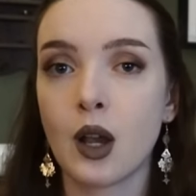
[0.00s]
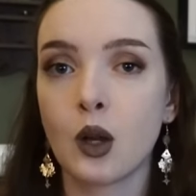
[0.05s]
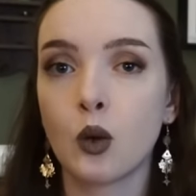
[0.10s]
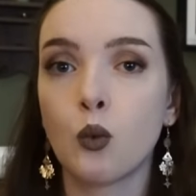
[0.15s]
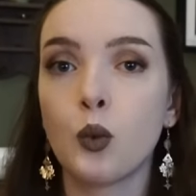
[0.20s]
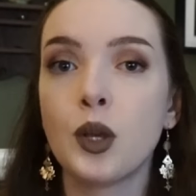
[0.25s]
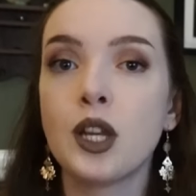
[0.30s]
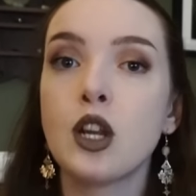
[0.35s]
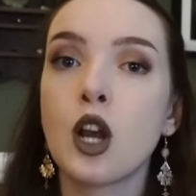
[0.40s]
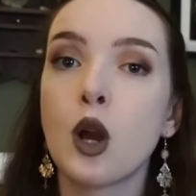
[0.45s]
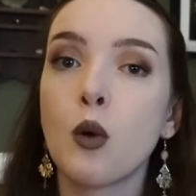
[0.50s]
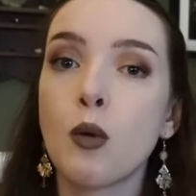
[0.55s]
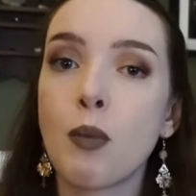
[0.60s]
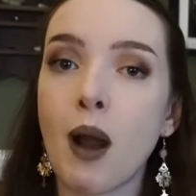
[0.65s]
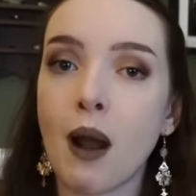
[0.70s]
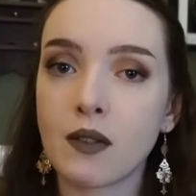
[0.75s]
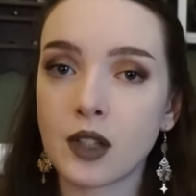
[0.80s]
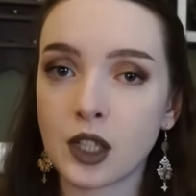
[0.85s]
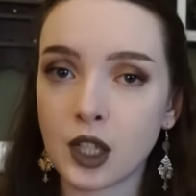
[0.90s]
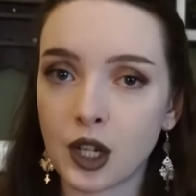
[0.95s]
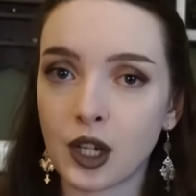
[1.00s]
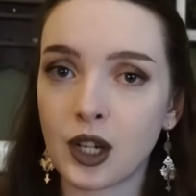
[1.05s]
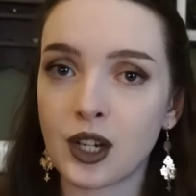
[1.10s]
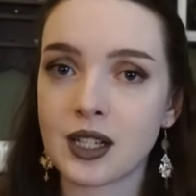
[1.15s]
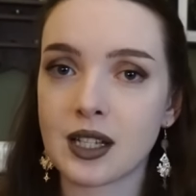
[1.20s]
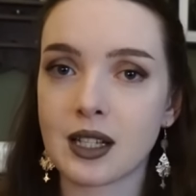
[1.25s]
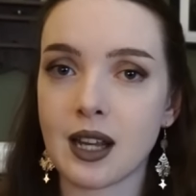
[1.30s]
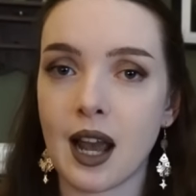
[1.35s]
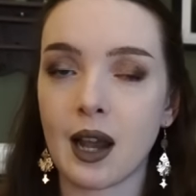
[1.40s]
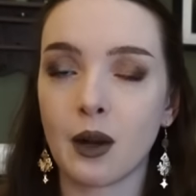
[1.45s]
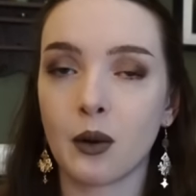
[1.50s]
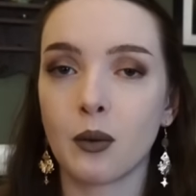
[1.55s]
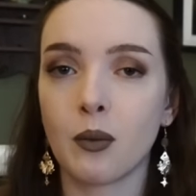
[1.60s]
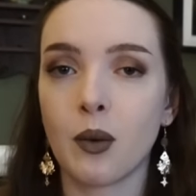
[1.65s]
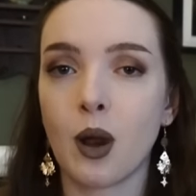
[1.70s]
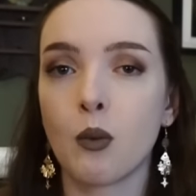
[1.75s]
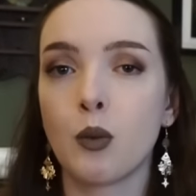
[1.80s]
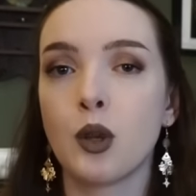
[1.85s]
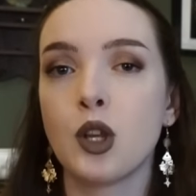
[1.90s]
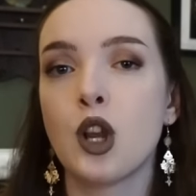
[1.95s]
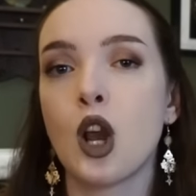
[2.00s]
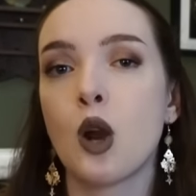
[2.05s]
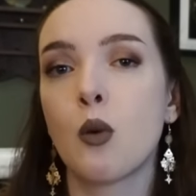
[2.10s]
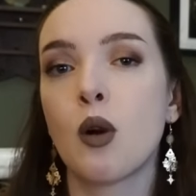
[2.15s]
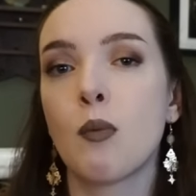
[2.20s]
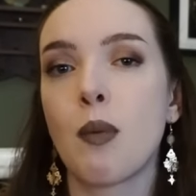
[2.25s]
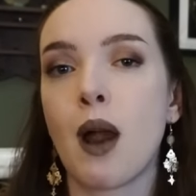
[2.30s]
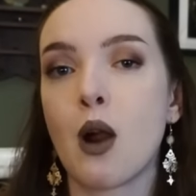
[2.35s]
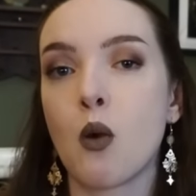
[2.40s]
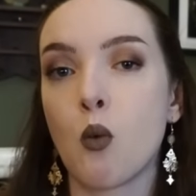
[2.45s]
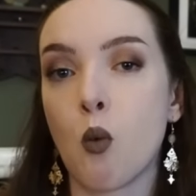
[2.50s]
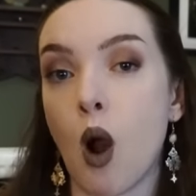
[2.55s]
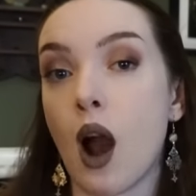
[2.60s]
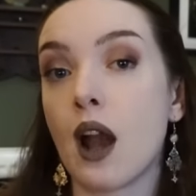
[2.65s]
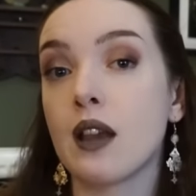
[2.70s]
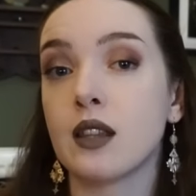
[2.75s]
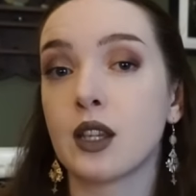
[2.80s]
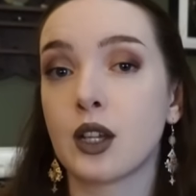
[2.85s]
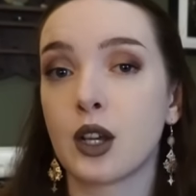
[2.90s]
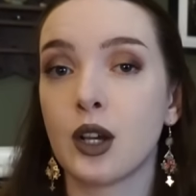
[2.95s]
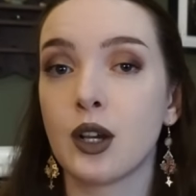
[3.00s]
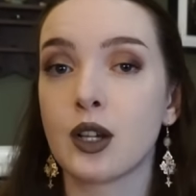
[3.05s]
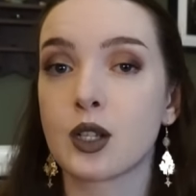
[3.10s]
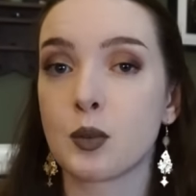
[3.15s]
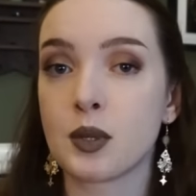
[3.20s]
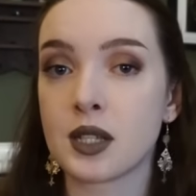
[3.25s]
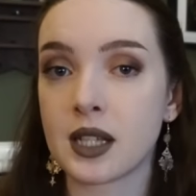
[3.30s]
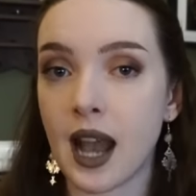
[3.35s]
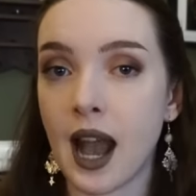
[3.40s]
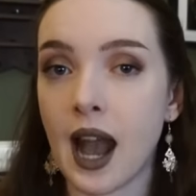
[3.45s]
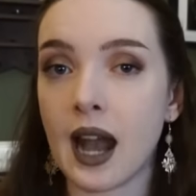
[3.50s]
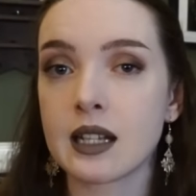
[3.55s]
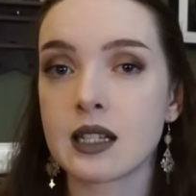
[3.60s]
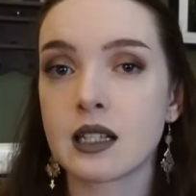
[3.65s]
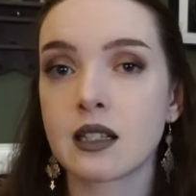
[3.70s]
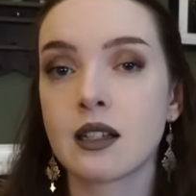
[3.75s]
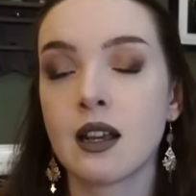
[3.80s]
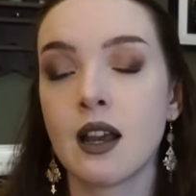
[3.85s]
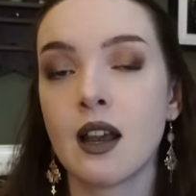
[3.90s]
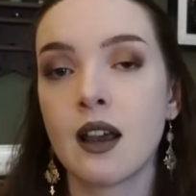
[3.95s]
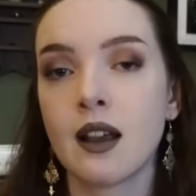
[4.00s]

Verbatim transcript: We know about the curse now, and we know about why the curse was cast.